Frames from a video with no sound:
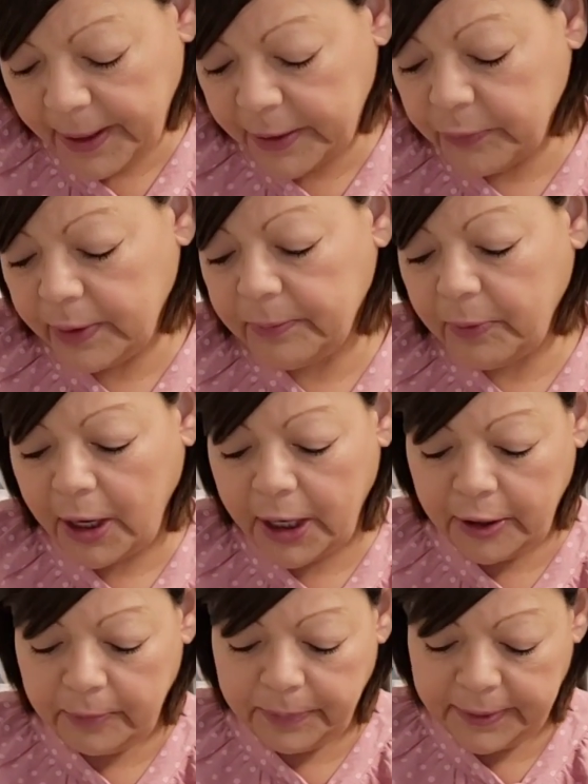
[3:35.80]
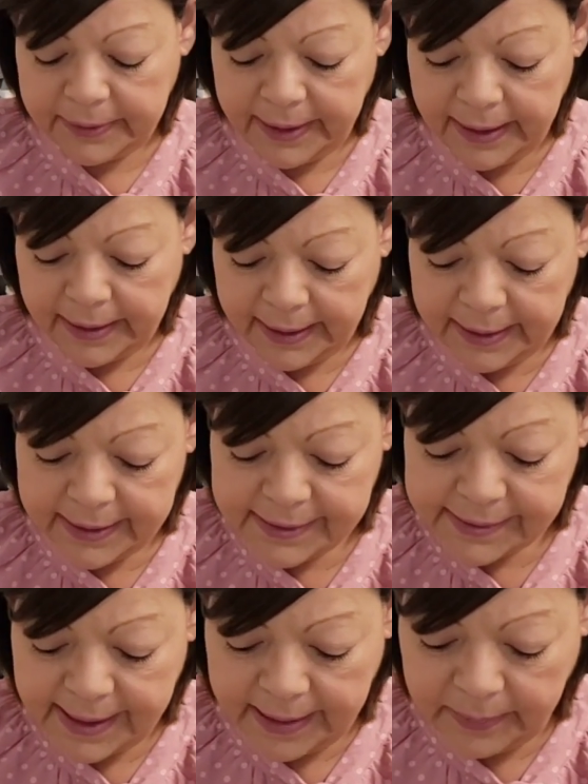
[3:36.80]
by Greenbrier, but they, it
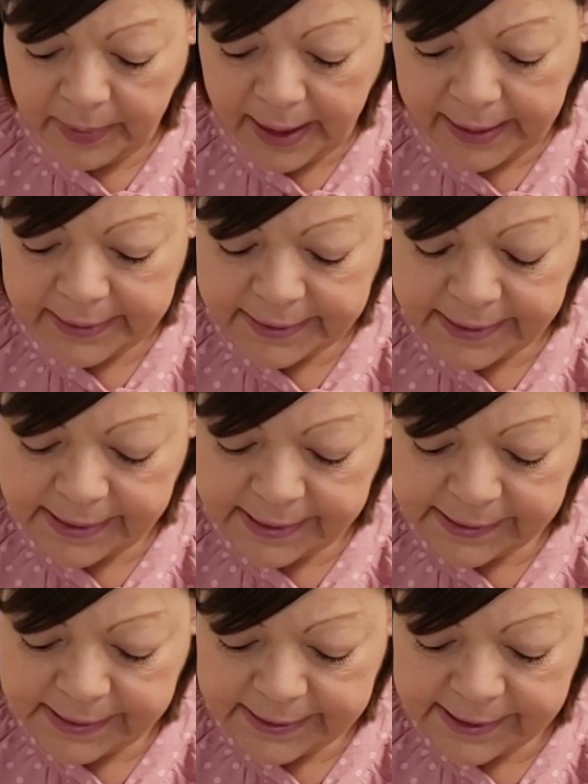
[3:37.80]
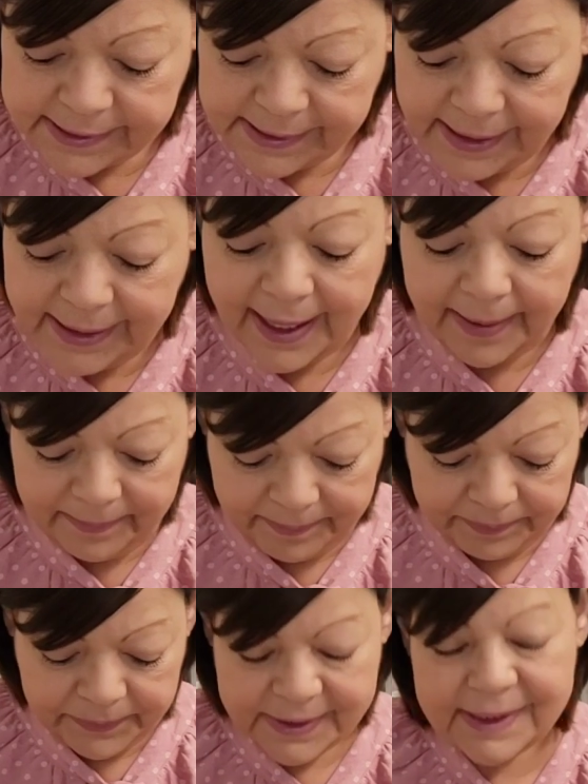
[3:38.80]
is a what? is it Disney? Yep,
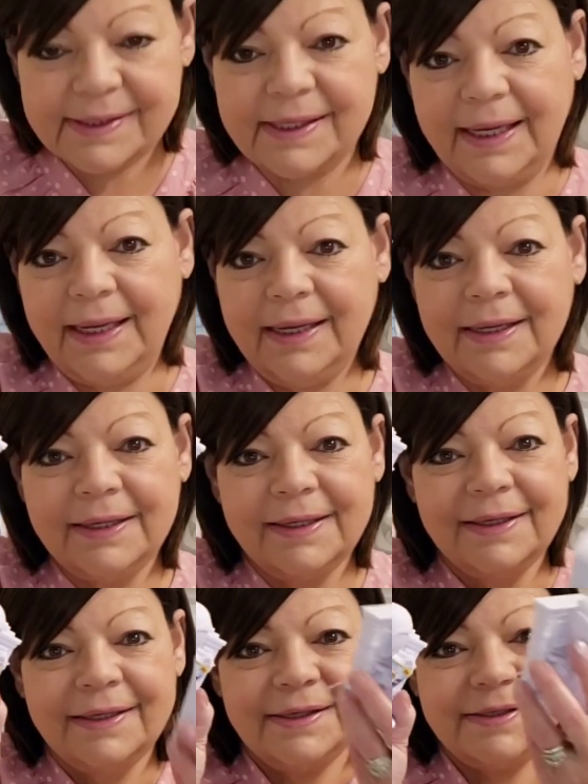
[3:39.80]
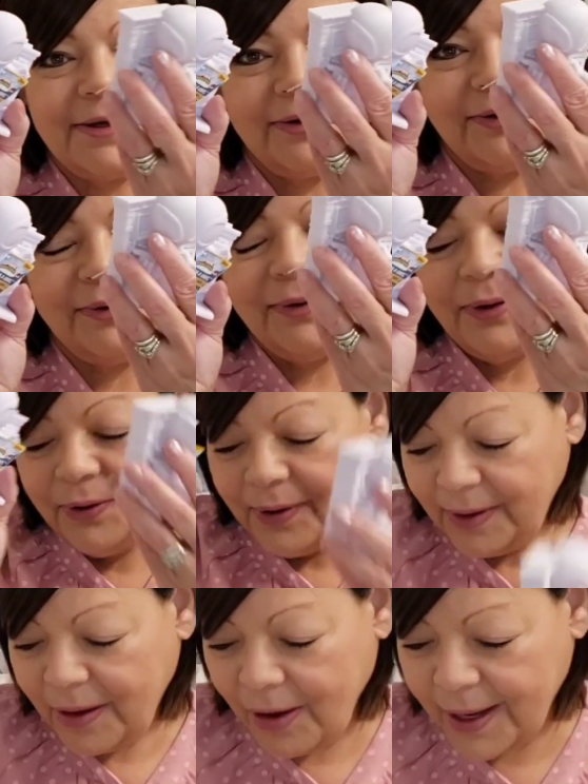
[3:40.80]
Disney. So
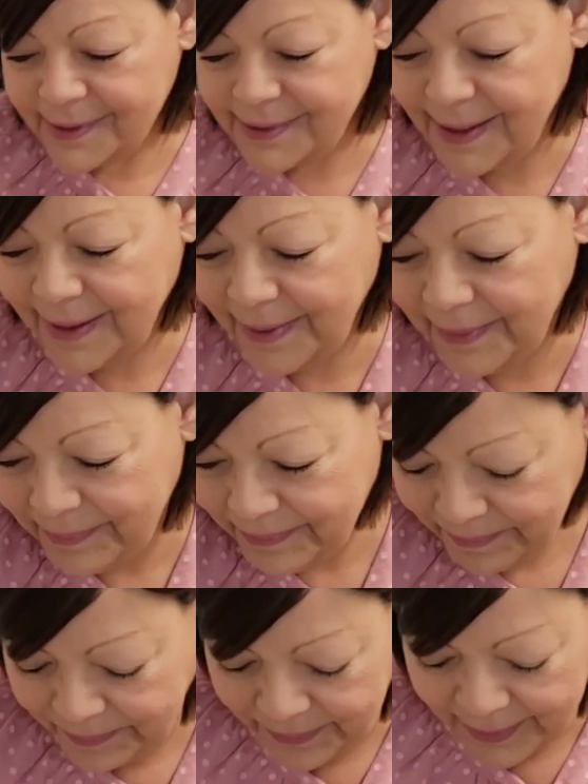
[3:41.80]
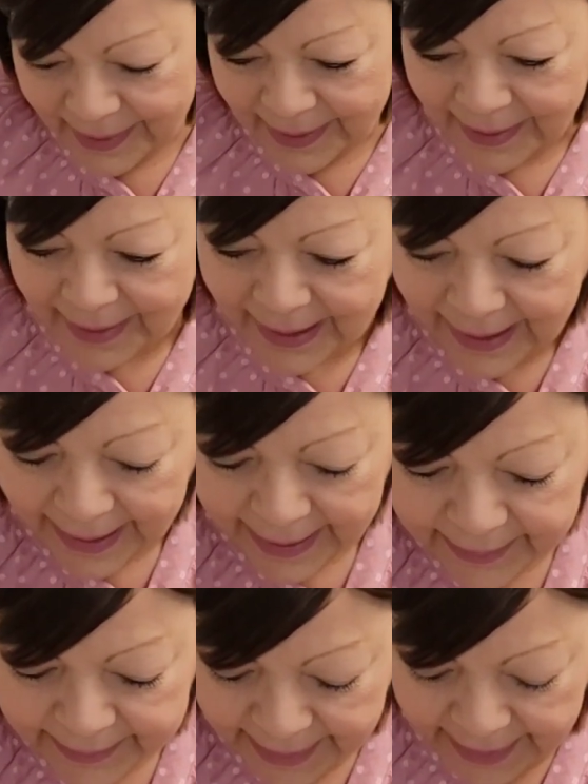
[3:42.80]
awesome.
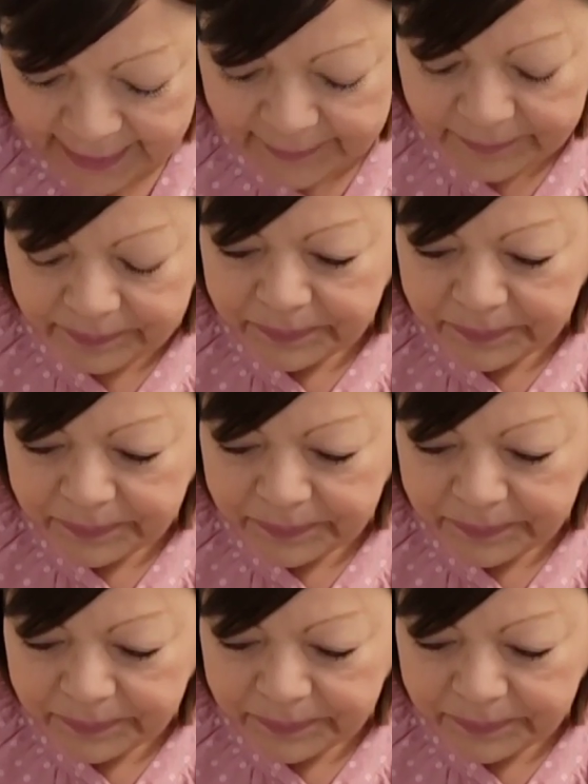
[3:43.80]
And then